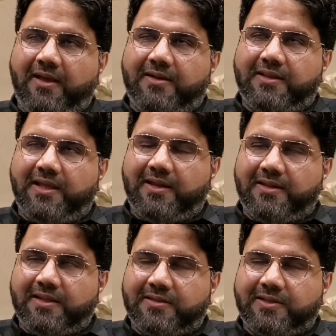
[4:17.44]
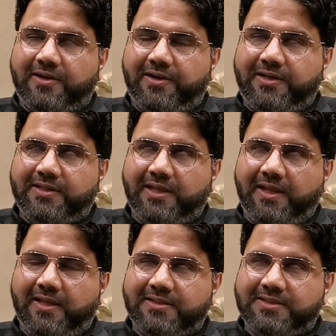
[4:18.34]
And then the third
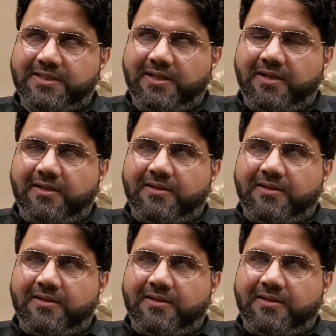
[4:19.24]
thing is